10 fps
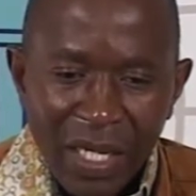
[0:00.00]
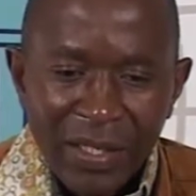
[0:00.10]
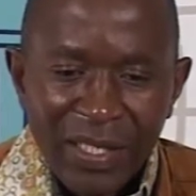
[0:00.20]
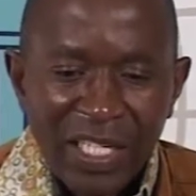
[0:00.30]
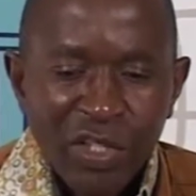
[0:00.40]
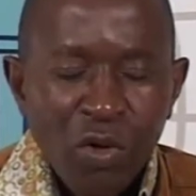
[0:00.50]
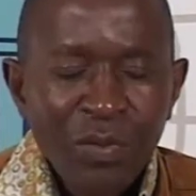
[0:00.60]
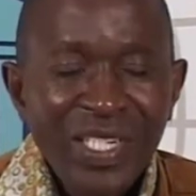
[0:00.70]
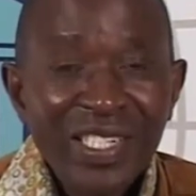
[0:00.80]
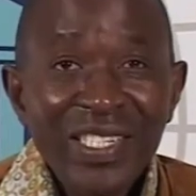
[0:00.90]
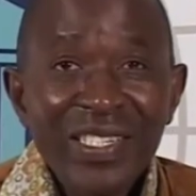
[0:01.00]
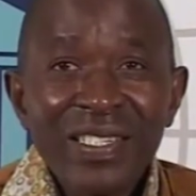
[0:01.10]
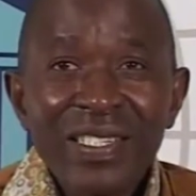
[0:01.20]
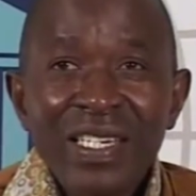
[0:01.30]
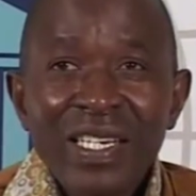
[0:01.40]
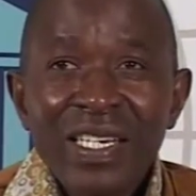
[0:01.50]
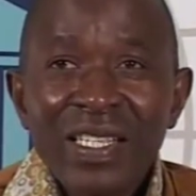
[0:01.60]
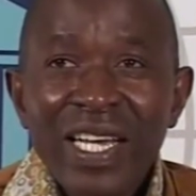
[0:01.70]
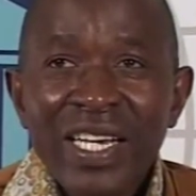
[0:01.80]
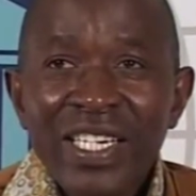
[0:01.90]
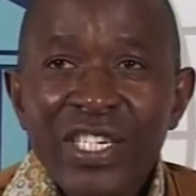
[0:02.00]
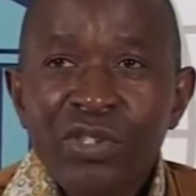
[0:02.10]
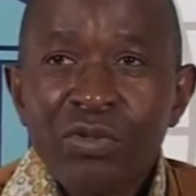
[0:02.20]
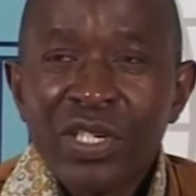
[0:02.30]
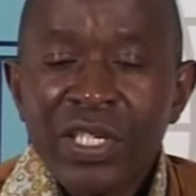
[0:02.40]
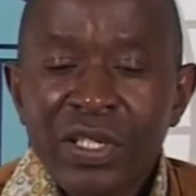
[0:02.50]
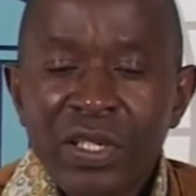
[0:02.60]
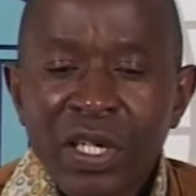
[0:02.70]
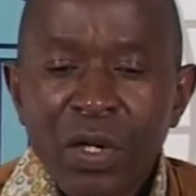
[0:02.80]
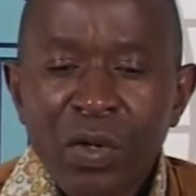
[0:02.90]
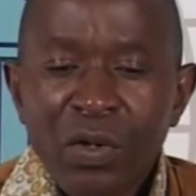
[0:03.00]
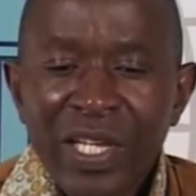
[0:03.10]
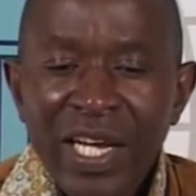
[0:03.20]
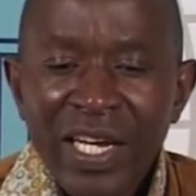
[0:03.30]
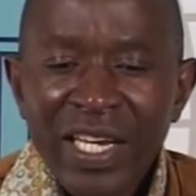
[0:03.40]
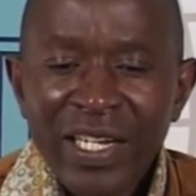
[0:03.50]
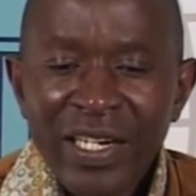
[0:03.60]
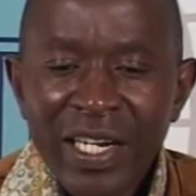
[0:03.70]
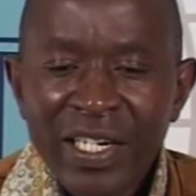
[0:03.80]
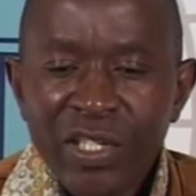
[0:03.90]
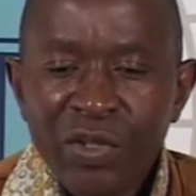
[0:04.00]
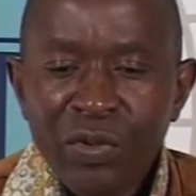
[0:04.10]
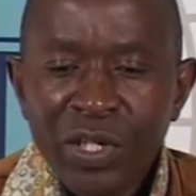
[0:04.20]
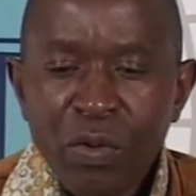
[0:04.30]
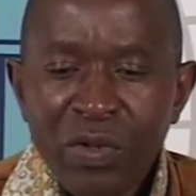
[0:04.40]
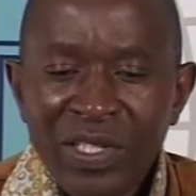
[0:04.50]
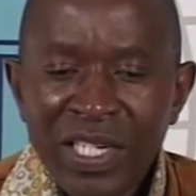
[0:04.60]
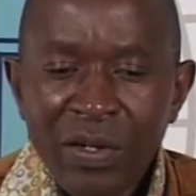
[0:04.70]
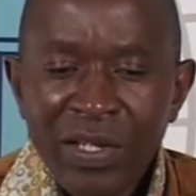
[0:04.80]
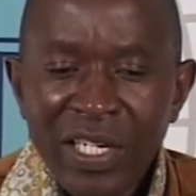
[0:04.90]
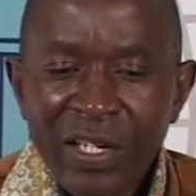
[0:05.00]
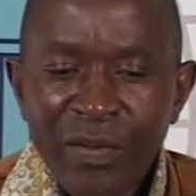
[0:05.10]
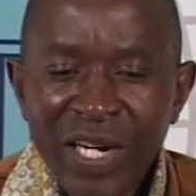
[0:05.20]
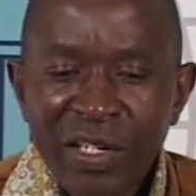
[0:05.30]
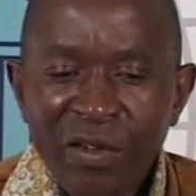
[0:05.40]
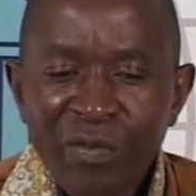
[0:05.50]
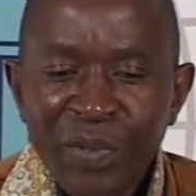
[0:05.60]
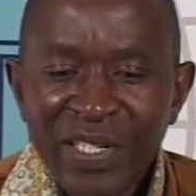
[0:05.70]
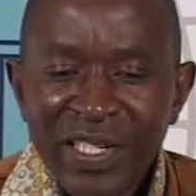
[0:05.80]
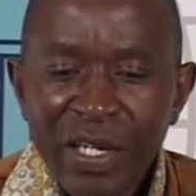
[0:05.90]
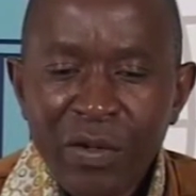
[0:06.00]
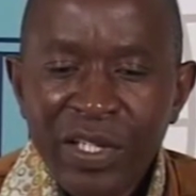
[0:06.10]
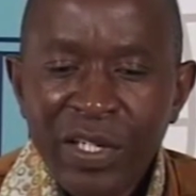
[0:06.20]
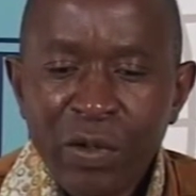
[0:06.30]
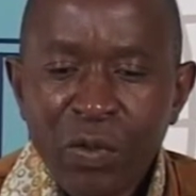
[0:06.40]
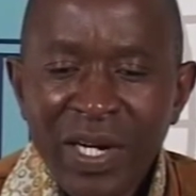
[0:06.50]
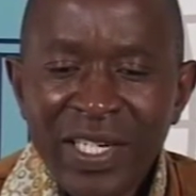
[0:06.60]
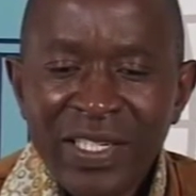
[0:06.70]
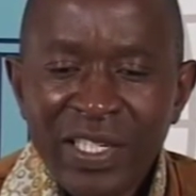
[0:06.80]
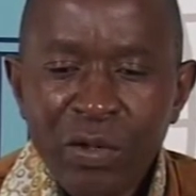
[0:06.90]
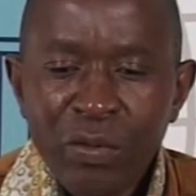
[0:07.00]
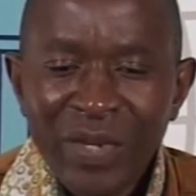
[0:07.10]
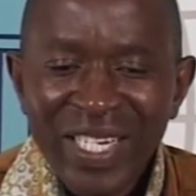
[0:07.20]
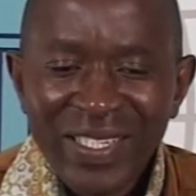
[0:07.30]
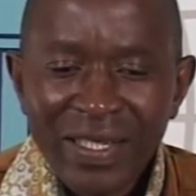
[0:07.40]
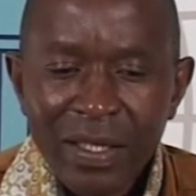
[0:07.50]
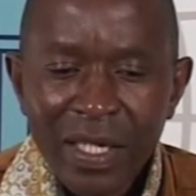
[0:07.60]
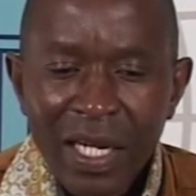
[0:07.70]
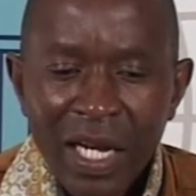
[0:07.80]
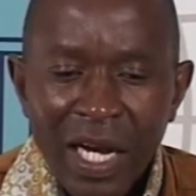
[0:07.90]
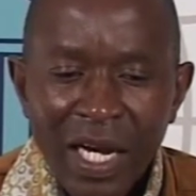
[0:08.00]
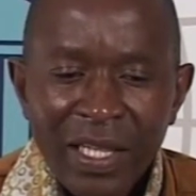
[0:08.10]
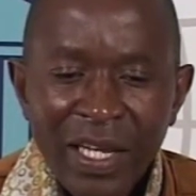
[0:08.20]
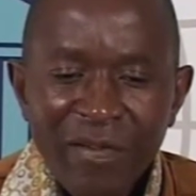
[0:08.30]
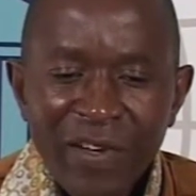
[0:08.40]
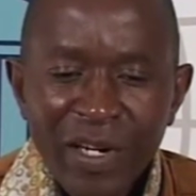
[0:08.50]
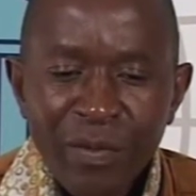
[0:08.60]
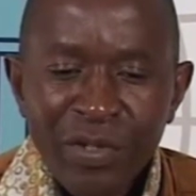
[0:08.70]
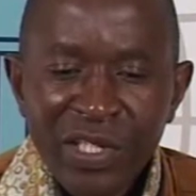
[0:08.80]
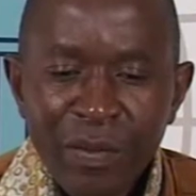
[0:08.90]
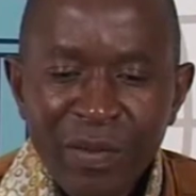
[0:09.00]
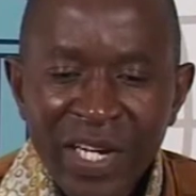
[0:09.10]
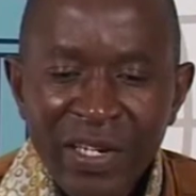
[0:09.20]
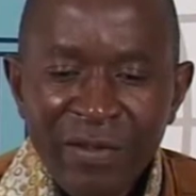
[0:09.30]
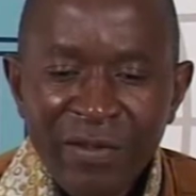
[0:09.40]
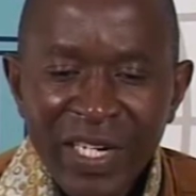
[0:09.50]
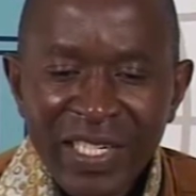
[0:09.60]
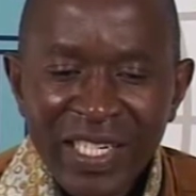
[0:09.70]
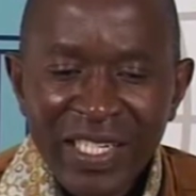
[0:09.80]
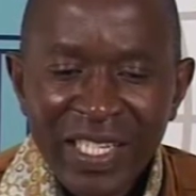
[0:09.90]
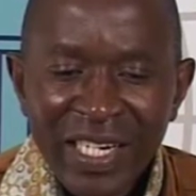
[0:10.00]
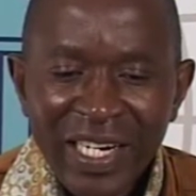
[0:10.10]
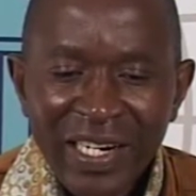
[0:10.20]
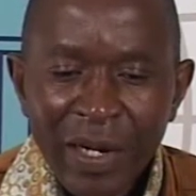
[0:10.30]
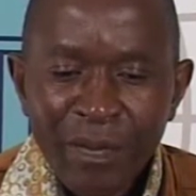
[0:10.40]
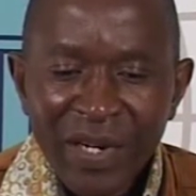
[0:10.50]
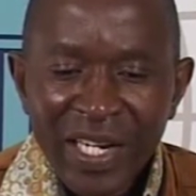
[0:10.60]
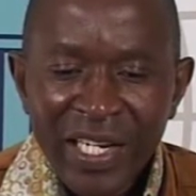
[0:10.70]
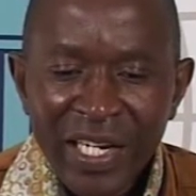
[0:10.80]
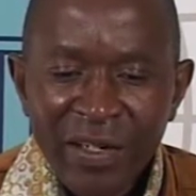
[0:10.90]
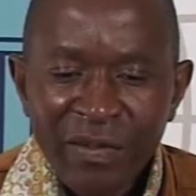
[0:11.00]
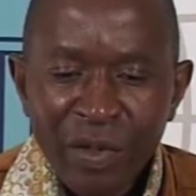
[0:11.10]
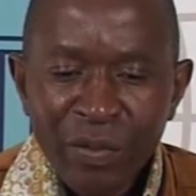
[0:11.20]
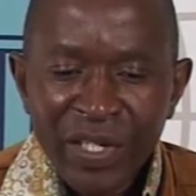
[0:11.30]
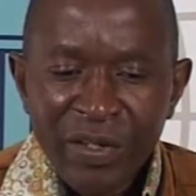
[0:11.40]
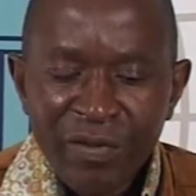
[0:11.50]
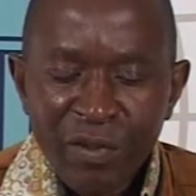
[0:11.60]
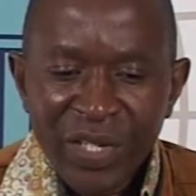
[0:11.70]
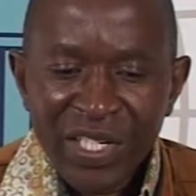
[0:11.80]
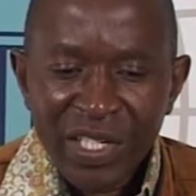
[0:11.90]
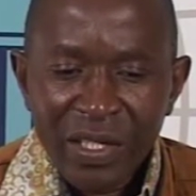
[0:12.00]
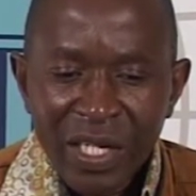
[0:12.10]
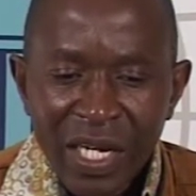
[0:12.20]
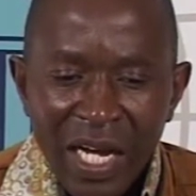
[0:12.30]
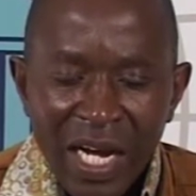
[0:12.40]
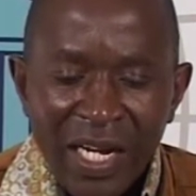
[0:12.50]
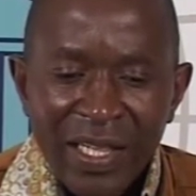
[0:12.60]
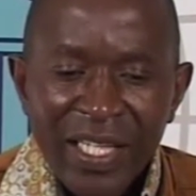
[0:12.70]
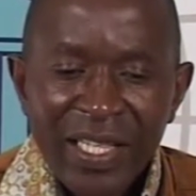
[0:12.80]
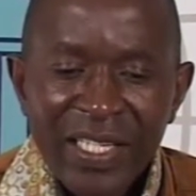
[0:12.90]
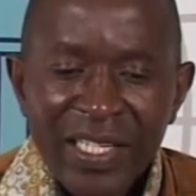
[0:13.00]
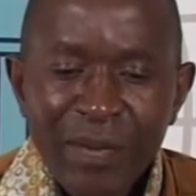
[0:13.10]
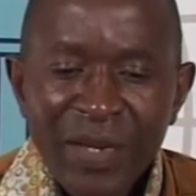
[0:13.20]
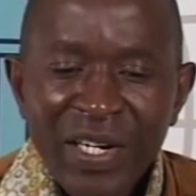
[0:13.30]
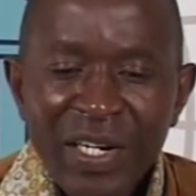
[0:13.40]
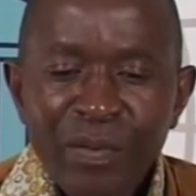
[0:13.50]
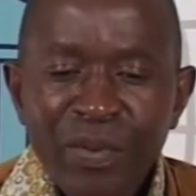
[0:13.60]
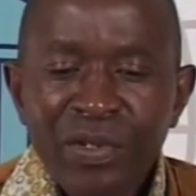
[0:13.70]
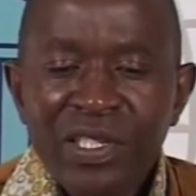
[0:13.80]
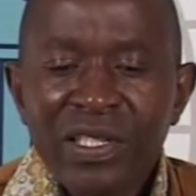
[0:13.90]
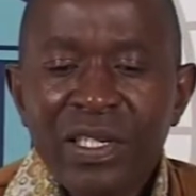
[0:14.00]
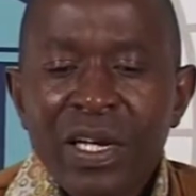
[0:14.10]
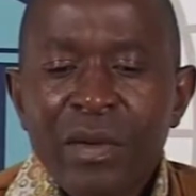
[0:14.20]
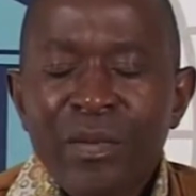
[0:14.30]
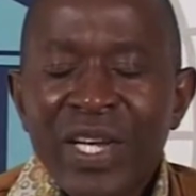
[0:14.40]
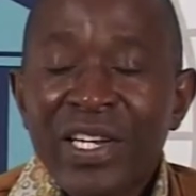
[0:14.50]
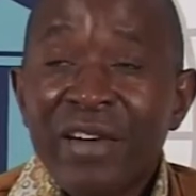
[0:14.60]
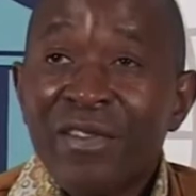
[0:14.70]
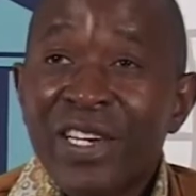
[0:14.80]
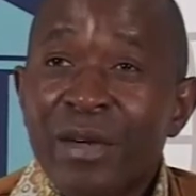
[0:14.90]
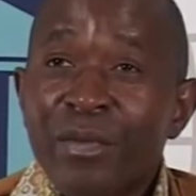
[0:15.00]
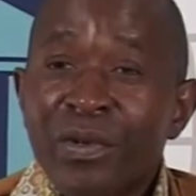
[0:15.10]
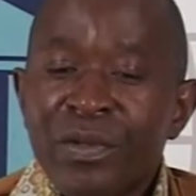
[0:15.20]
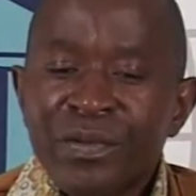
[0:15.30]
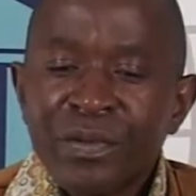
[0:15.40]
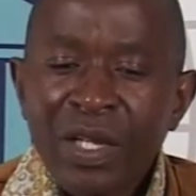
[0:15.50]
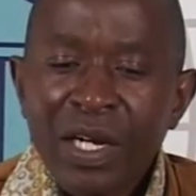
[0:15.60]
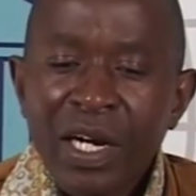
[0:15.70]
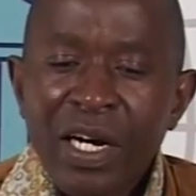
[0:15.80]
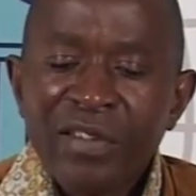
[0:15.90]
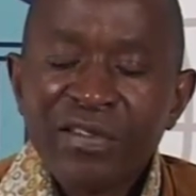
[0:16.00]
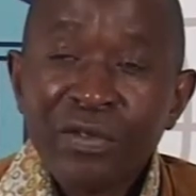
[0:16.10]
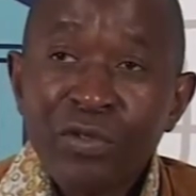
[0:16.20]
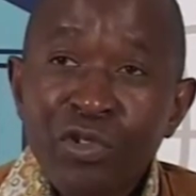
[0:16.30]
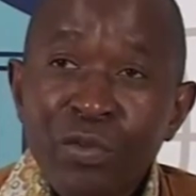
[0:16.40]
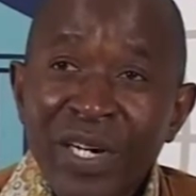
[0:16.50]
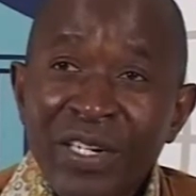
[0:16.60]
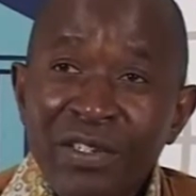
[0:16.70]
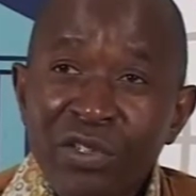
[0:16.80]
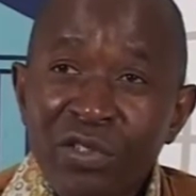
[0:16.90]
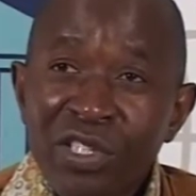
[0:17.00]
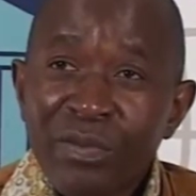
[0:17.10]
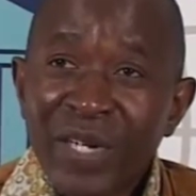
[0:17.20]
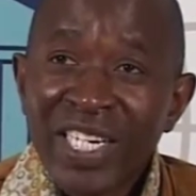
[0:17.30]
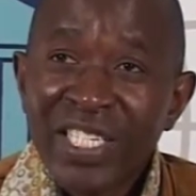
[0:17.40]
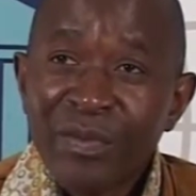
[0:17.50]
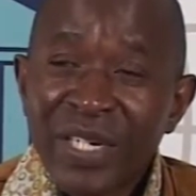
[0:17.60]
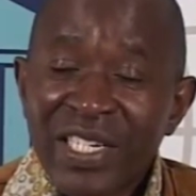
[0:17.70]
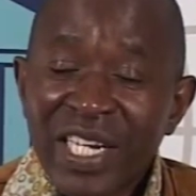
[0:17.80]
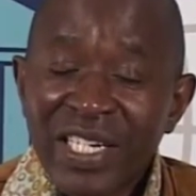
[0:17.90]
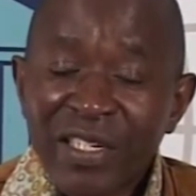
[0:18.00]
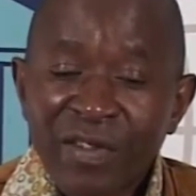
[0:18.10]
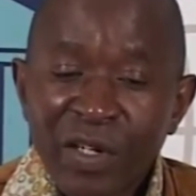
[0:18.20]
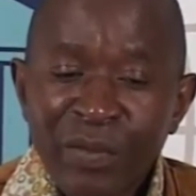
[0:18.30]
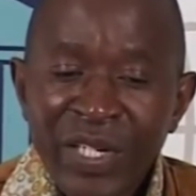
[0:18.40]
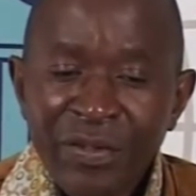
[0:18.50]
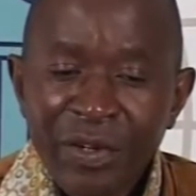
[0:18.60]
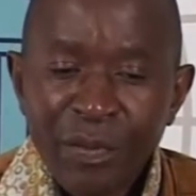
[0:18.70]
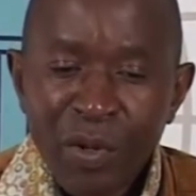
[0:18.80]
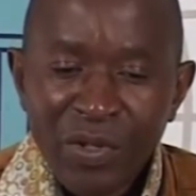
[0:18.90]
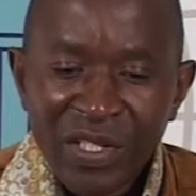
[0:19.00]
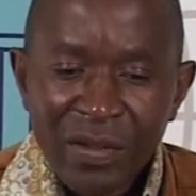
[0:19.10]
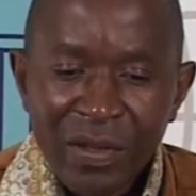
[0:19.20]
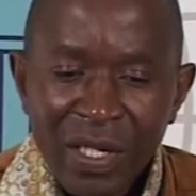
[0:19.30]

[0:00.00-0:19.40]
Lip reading: Such committees, their issue is, or their area is to reconcile the demand of personnel, the required skill mix, and the available supply reflected in the career planning and development information, and then the summary reports made available through human resource management and development reports.